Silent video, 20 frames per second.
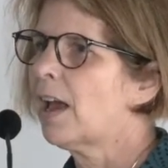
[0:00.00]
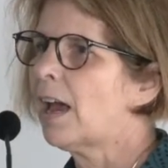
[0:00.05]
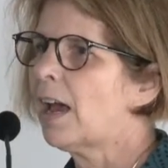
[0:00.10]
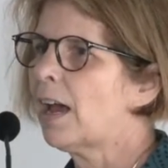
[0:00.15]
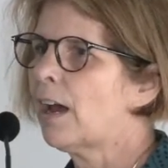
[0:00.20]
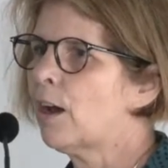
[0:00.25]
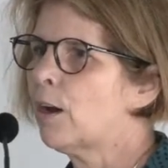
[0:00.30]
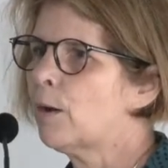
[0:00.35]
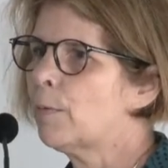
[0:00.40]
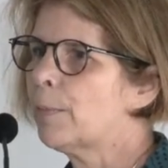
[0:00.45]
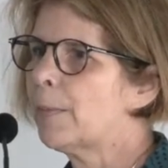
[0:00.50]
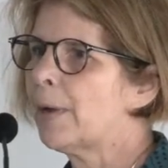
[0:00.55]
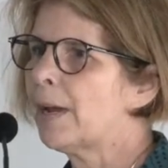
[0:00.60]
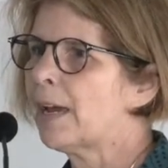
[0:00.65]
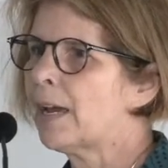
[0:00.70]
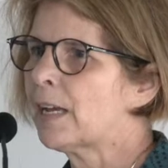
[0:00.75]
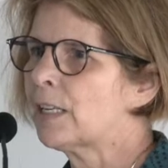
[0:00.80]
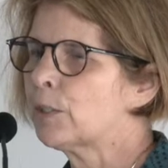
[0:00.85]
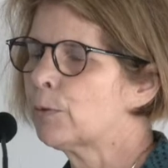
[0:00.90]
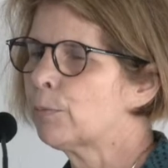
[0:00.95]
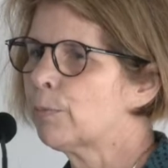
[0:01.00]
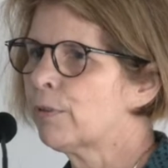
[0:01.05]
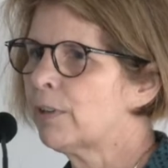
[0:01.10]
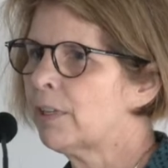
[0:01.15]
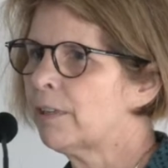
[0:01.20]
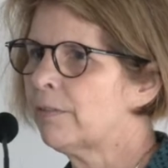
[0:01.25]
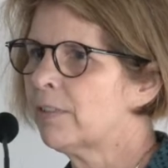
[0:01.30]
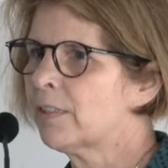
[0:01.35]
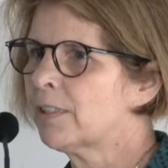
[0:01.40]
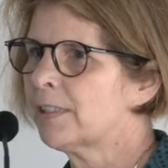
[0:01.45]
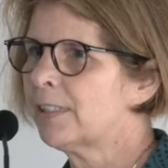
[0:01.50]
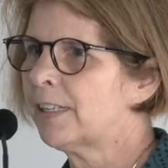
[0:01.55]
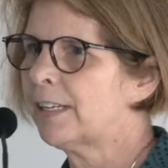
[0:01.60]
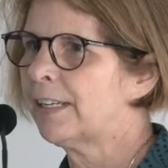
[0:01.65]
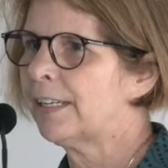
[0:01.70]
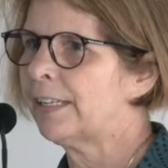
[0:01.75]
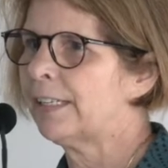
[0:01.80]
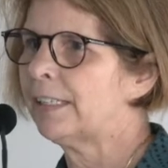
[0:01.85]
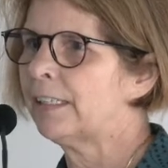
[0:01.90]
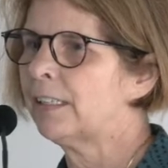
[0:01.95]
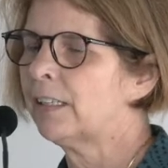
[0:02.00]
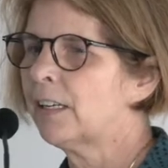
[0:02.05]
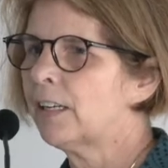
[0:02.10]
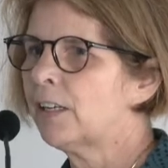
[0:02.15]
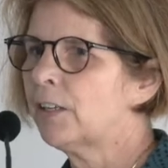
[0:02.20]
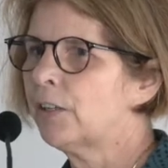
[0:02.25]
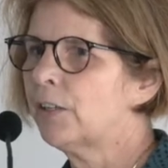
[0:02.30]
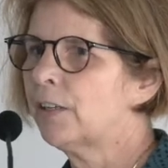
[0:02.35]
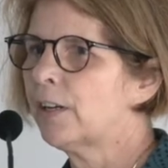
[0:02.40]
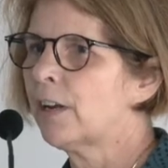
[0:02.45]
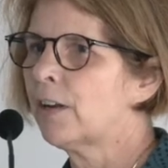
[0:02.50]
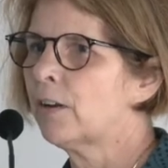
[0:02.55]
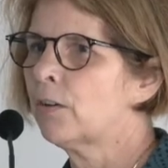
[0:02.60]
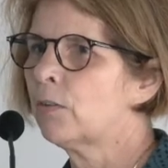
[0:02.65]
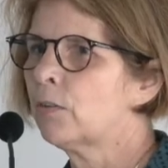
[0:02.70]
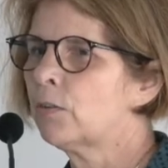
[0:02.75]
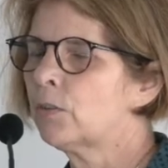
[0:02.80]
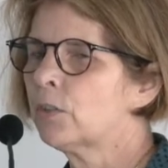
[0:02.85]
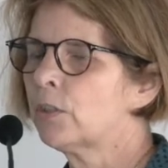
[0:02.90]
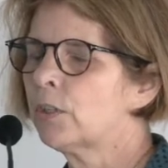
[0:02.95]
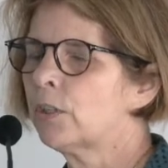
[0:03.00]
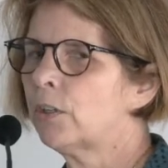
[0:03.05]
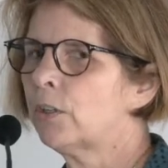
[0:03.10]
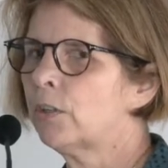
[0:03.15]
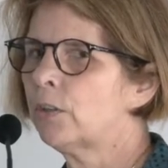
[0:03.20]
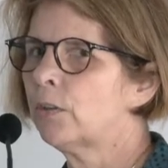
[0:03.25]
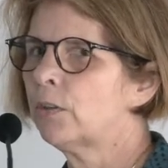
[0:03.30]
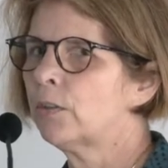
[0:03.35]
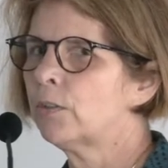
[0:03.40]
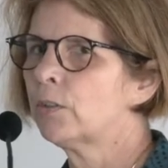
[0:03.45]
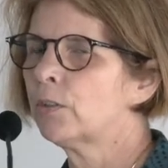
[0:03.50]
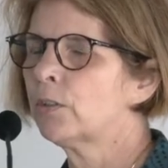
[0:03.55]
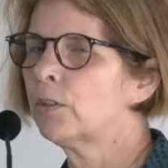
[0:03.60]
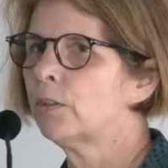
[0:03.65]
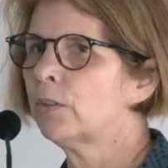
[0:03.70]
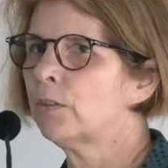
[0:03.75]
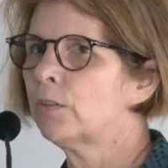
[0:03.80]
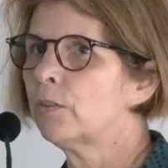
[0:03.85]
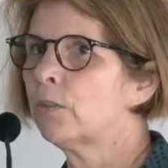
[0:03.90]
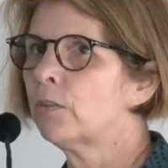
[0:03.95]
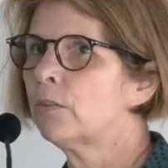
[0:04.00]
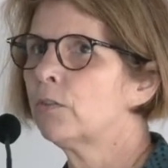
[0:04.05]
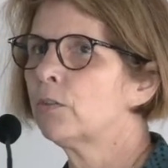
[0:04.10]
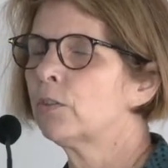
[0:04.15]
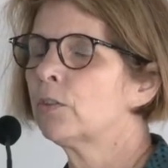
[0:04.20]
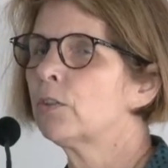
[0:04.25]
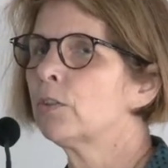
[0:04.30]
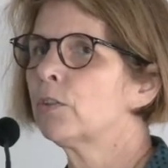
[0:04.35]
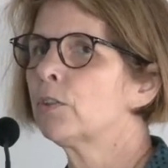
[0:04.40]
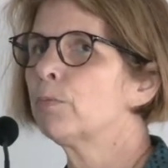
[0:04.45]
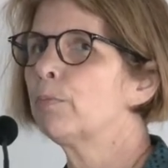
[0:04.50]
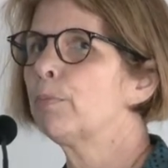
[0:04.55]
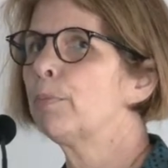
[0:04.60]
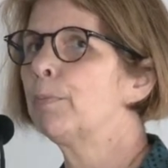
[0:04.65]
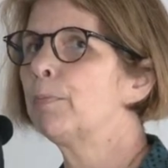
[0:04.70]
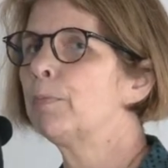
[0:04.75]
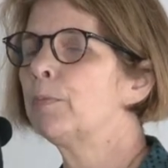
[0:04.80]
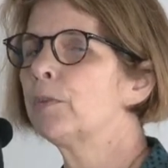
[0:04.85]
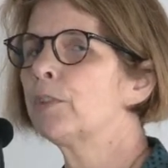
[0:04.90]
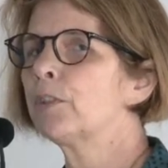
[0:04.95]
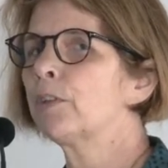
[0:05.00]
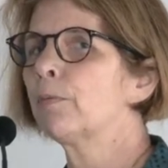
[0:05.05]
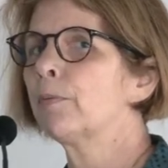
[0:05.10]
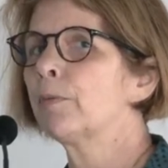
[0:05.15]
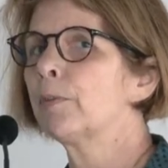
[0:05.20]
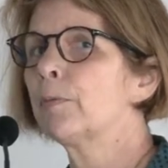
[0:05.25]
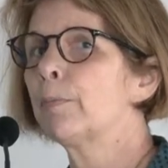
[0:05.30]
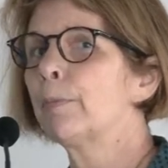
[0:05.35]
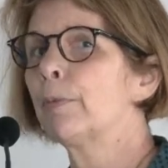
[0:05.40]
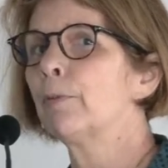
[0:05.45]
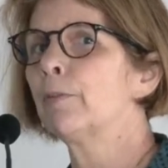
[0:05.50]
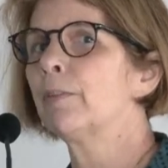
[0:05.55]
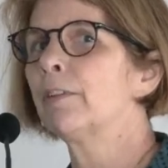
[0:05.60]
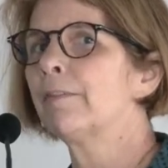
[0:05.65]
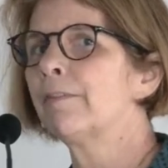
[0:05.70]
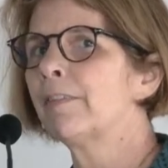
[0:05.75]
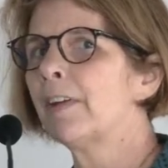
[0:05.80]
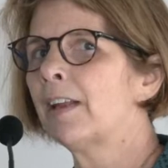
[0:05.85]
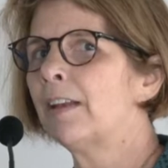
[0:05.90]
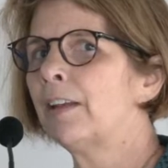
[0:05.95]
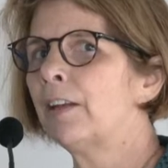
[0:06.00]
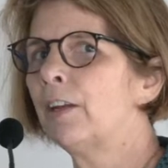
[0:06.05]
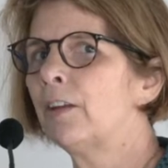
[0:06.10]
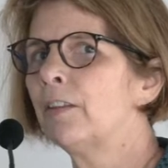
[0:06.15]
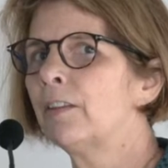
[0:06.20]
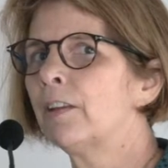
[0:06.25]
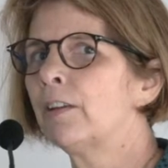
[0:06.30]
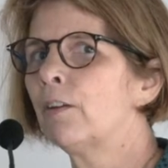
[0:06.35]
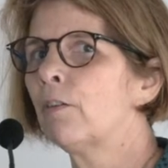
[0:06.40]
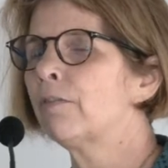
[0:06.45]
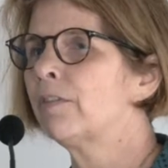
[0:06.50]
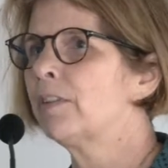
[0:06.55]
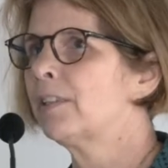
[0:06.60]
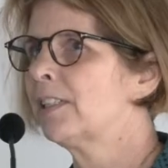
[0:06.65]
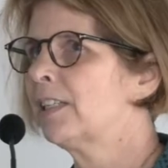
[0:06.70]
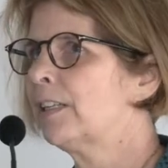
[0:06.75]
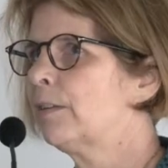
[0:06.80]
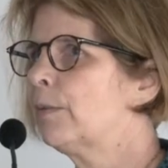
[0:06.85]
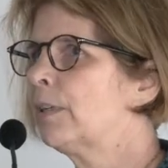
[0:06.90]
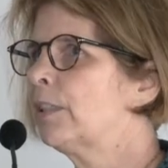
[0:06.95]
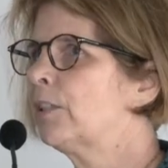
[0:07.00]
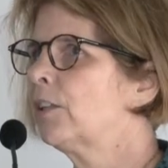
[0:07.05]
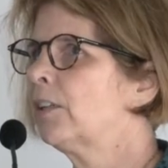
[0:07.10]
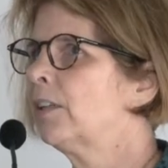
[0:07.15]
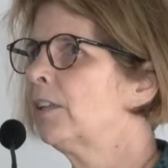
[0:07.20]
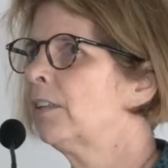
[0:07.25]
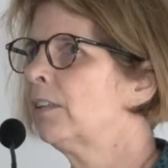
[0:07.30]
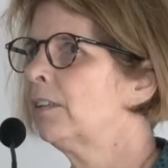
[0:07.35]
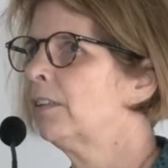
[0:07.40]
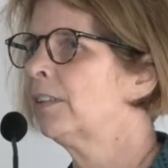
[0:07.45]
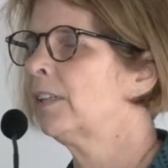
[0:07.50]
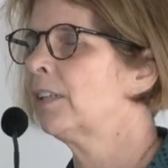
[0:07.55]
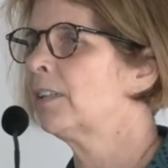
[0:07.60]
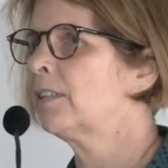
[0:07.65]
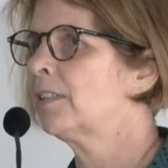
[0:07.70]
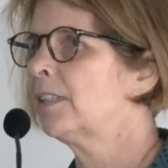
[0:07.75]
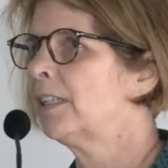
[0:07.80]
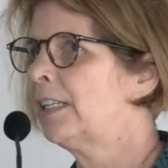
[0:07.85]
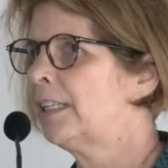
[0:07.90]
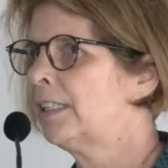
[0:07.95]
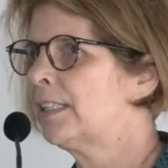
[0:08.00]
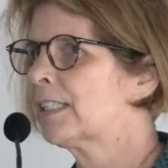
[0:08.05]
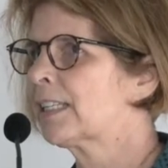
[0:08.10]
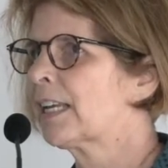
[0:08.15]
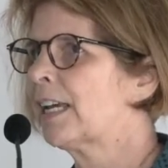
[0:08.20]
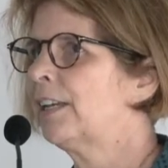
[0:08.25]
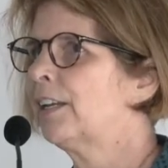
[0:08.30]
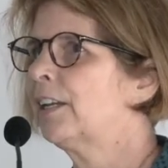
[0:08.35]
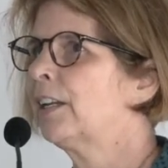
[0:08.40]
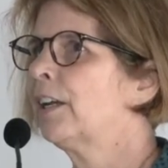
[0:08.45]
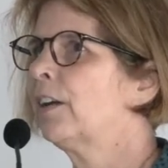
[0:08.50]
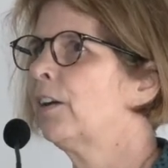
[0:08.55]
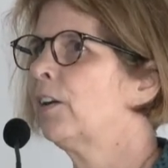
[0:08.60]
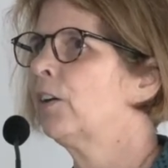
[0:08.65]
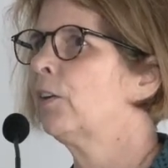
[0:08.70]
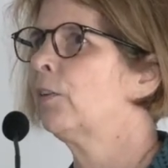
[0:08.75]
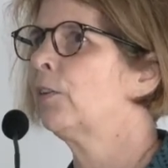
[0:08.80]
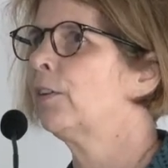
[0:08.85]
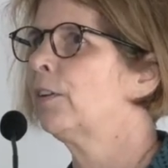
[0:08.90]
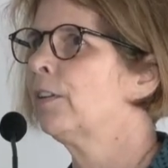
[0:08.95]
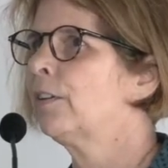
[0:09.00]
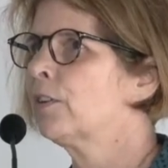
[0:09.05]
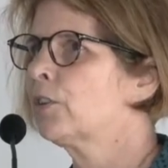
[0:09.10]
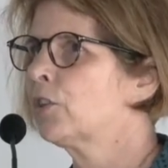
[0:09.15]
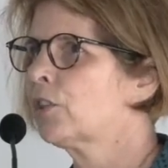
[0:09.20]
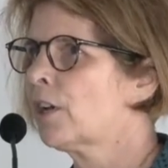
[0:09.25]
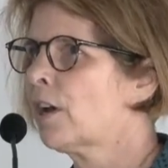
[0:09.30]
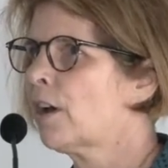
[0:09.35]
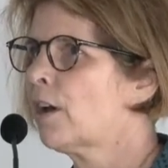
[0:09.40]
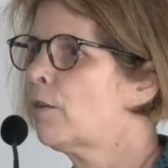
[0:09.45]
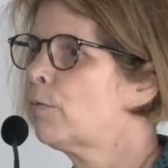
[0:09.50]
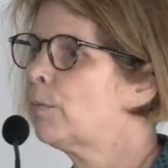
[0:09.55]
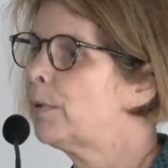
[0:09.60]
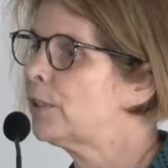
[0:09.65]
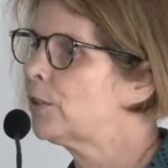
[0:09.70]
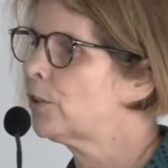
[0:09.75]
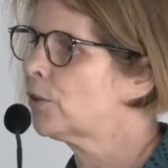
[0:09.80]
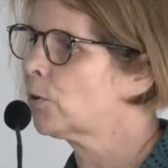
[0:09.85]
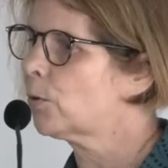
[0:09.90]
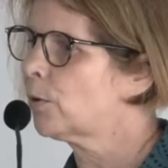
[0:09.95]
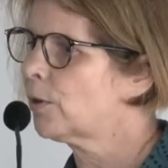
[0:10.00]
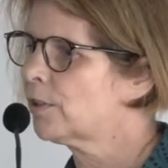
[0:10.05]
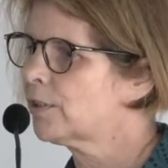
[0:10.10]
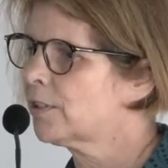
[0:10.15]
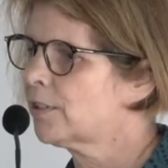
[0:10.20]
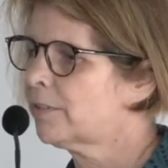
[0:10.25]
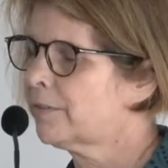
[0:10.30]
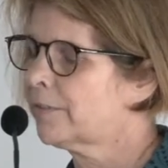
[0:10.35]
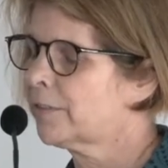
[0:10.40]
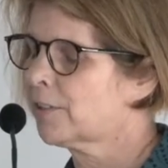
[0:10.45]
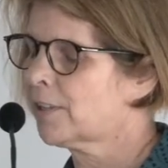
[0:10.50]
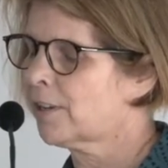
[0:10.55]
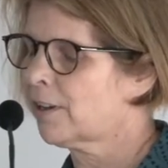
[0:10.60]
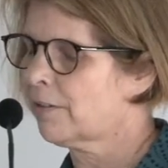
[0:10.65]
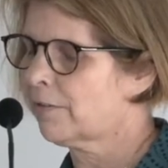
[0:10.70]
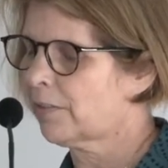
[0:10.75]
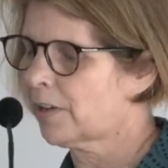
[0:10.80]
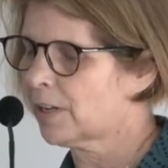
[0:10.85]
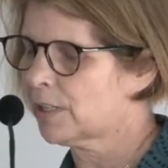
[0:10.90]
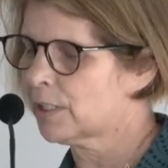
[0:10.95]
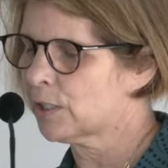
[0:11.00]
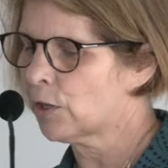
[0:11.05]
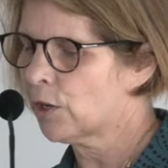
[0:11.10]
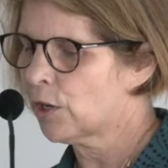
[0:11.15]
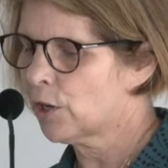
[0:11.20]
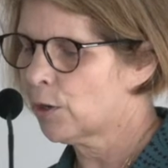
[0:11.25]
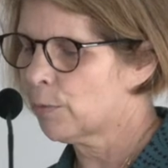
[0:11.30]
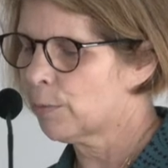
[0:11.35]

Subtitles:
And previously, you know, to support the value, then obviously we're doing, there's lead scanning going on at the show, and we do qualitative surveys.